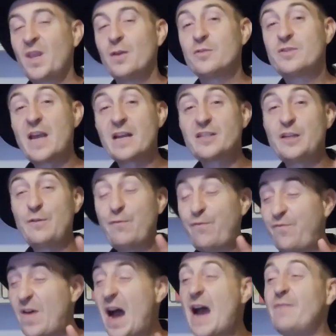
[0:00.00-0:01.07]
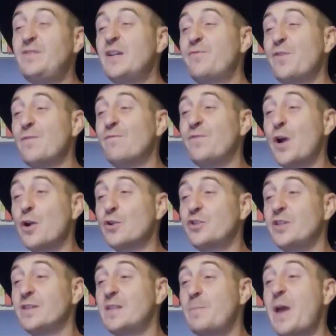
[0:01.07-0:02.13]
There's actually 5 different
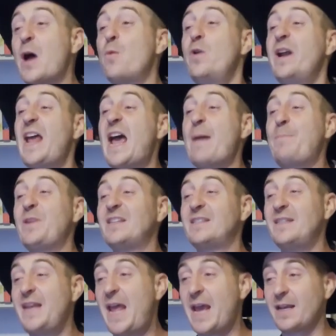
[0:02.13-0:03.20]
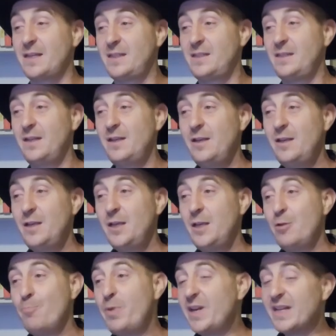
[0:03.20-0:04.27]
versions about what happens next.
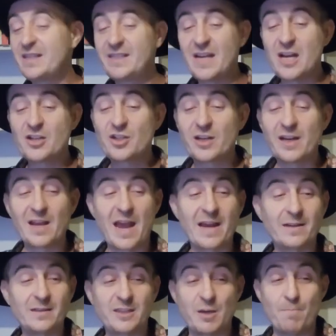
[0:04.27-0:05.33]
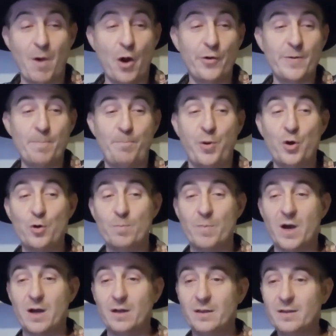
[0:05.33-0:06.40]
But essentially like Timon and
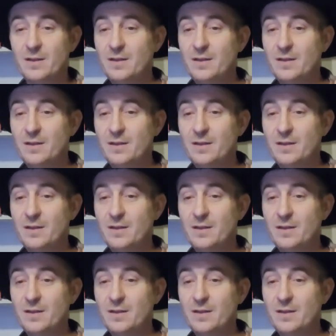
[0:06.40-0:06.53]
Pumbaa